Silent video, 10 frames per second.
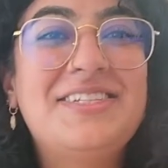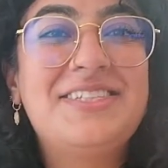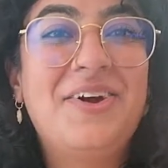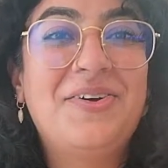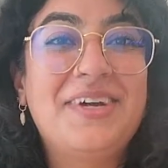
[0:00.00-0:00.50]

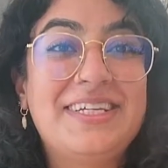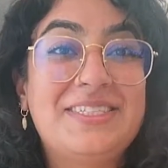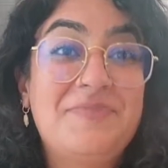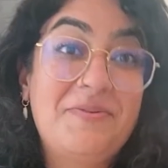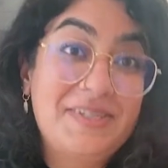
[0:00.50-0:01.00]
So it's
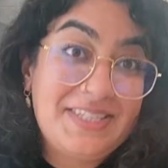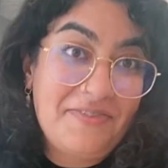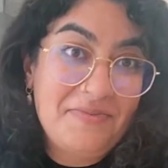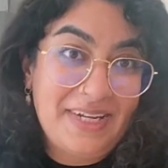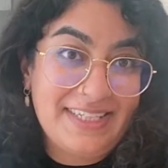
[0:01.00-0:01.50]
been about
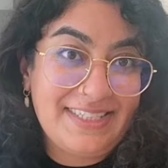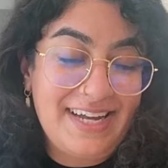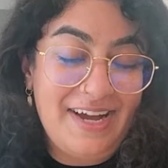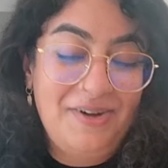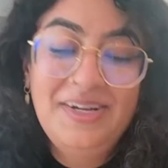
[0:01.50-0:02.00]
7 minutes
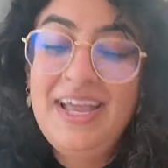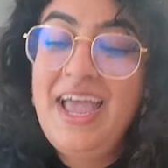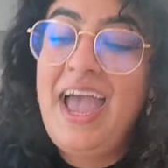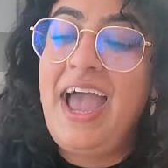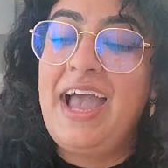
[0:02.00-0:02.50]
now,
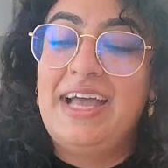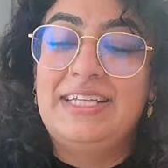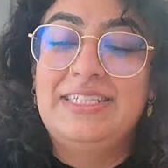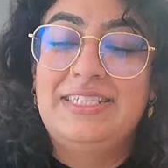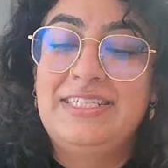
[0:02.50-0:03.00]

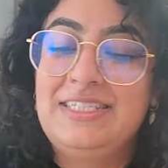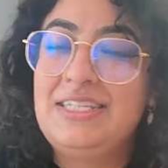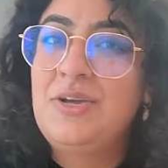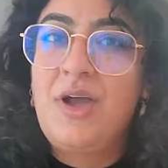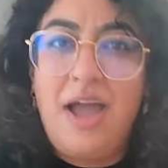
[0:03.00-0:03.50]
and
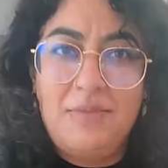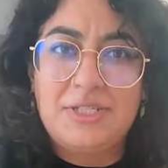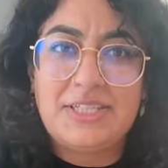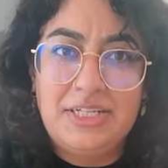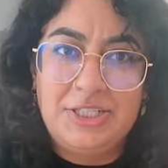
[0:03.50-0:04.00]
I'm
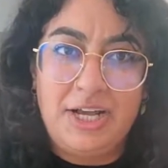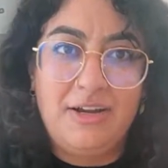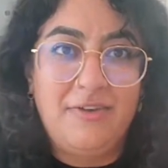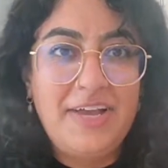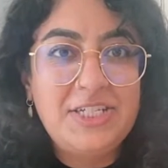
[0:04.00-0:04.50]
just gonna check in
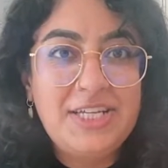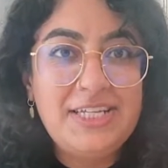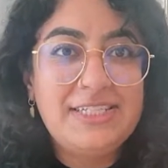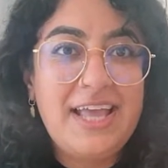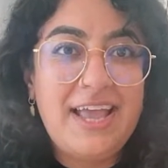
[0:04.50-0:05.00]
our
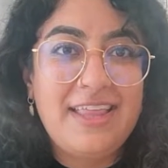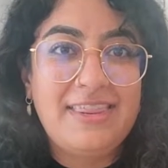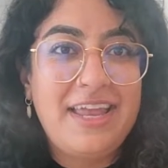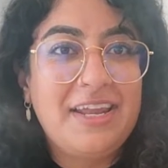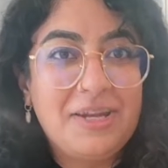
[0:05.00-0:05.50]
veggies, and
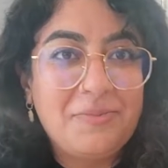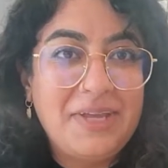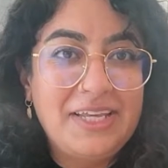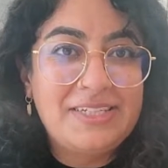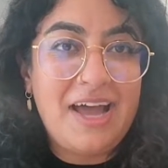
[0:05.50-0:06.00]
then it'll
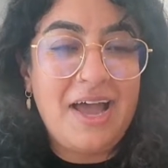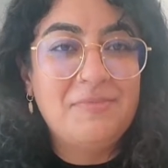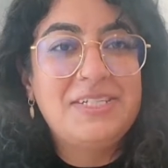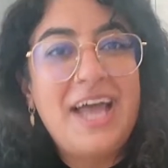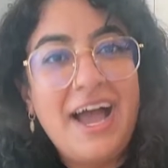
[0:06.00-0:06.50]
be
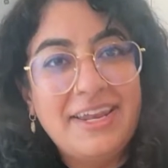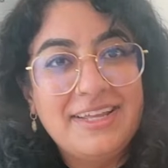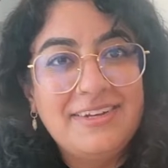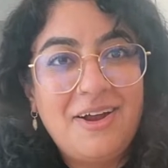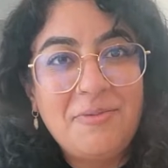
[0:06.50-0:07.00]
time to add
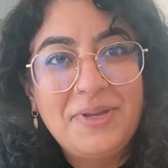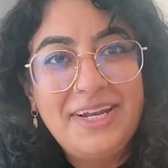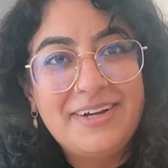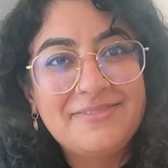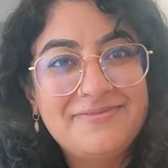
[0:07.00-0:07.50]
in our paneer.